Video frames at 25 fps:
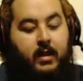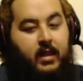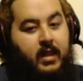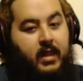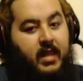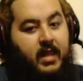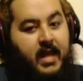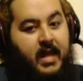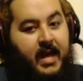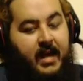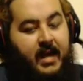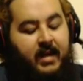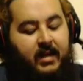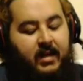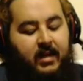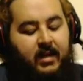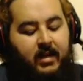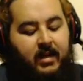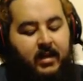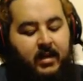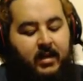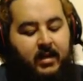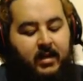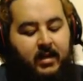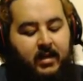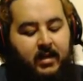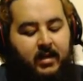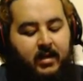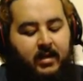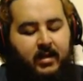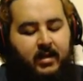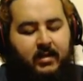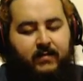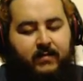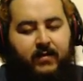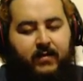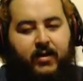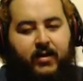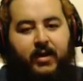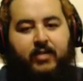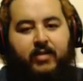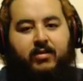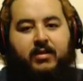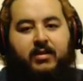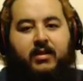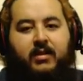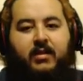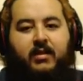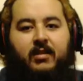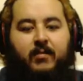That is very
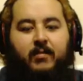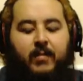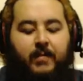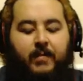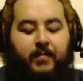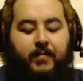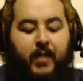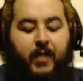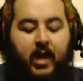interesting to me.